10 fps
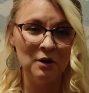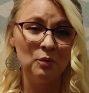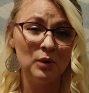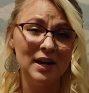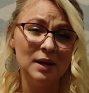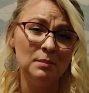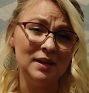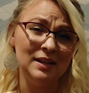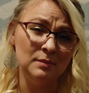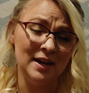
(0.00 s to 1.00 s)
What I
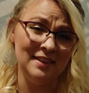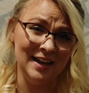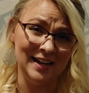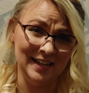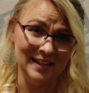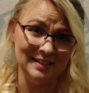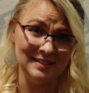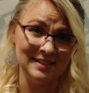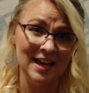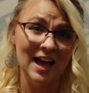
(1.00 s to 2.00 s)
mean by that is,